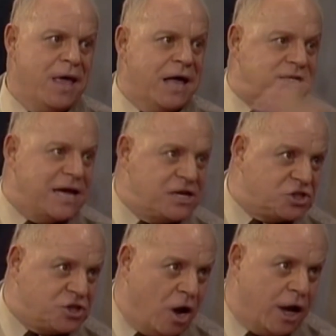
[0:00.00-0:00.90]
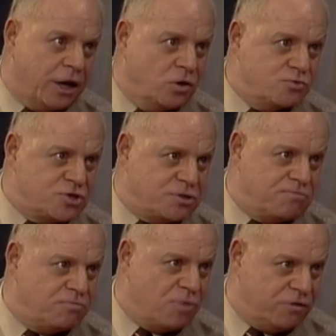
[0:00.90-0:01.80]
And Dennis Stein, who was
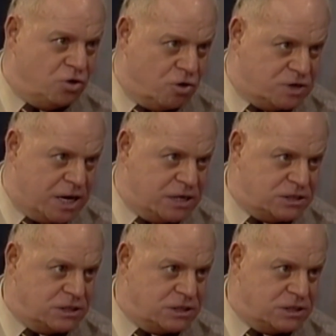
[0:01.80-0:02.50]
you know Dennis.